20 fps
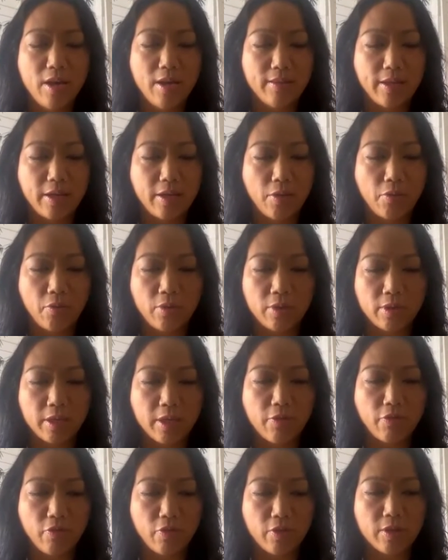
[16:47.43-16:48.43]
Like, I
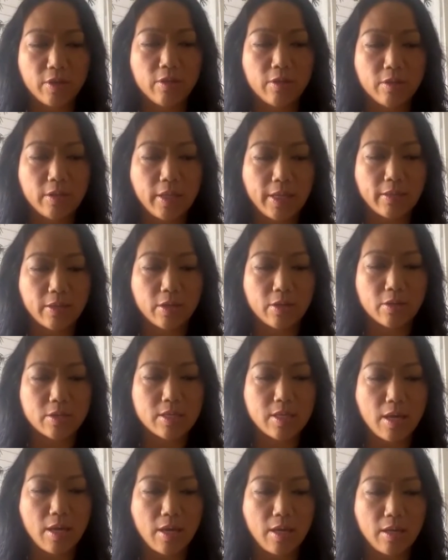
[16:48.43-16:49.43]
really feel like there's
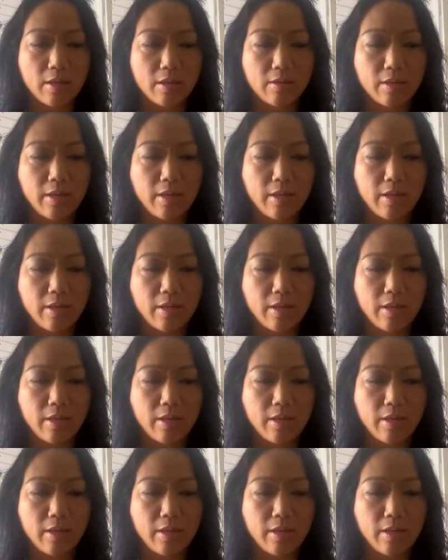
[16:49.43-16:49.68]
a